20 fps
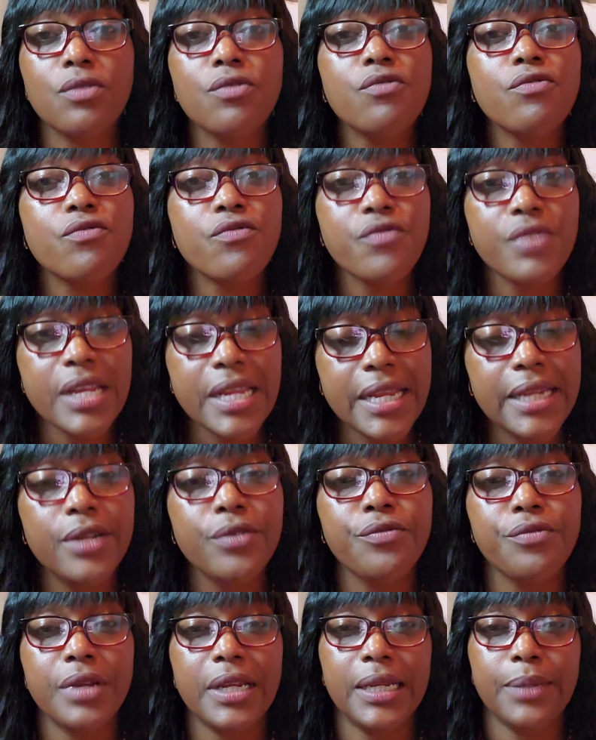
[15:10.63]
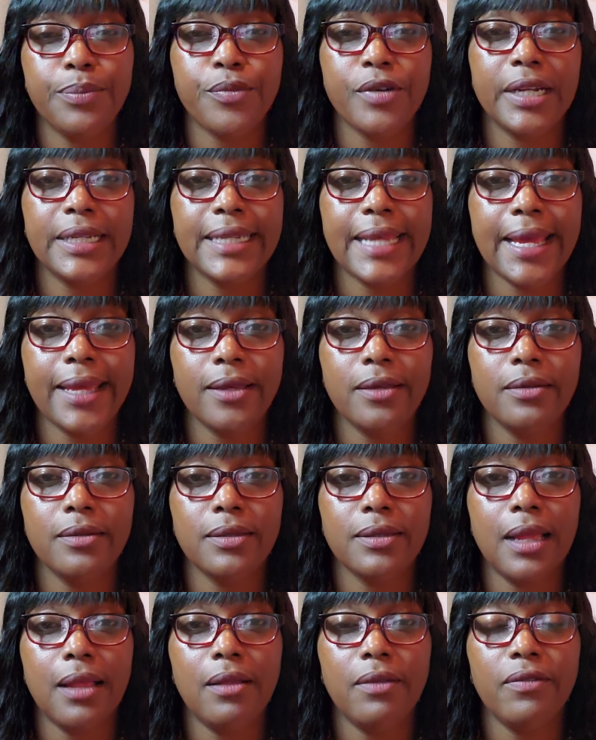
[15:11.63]
Really, really protect
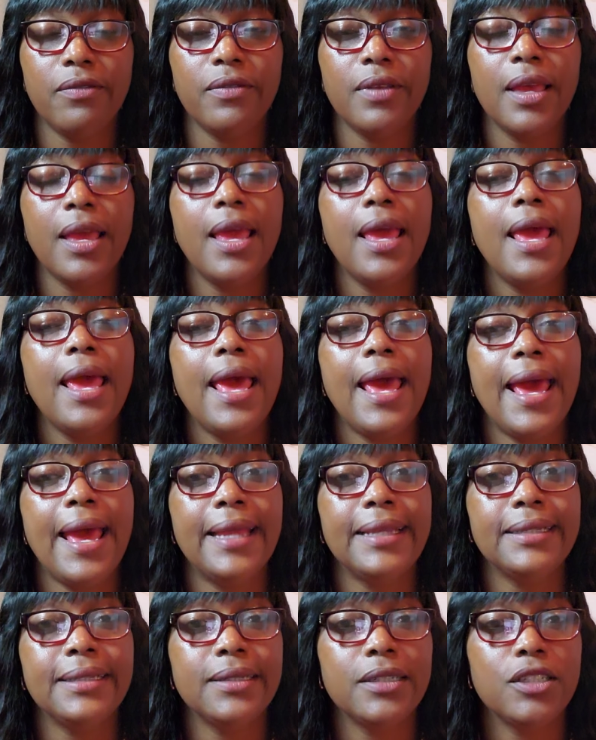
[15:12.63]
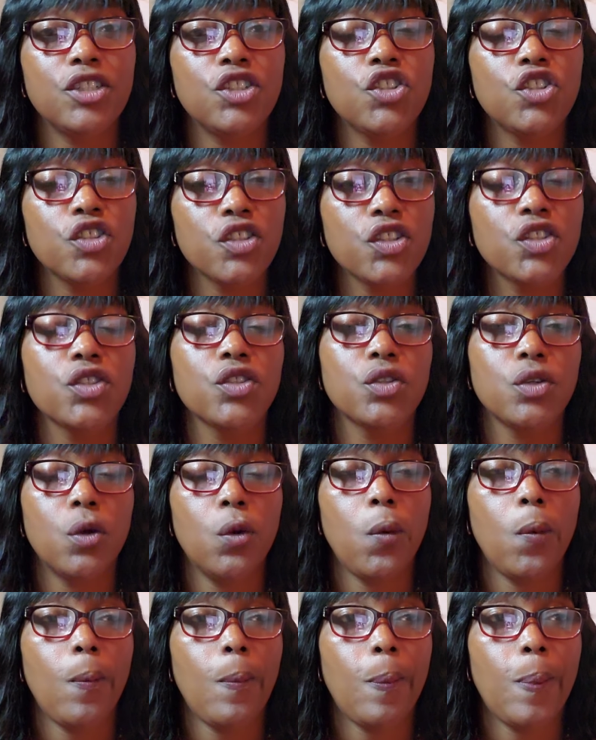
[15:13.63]
yourself. And just
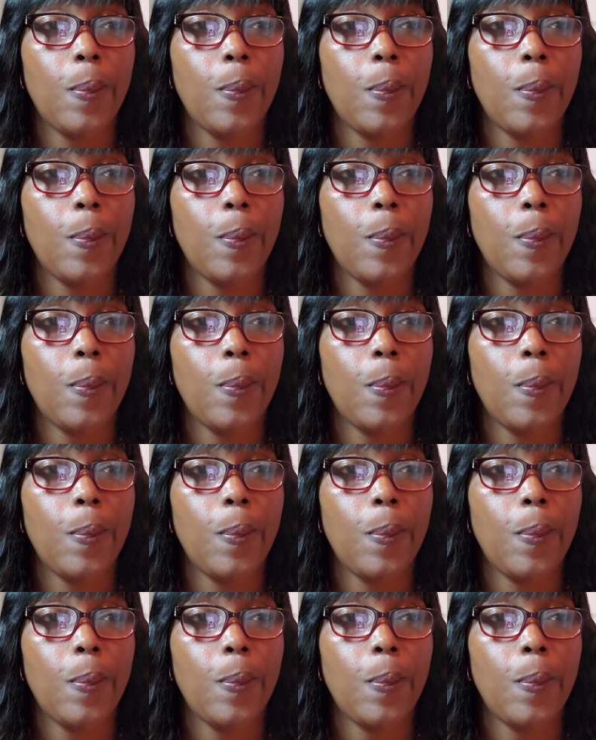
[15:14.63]
know,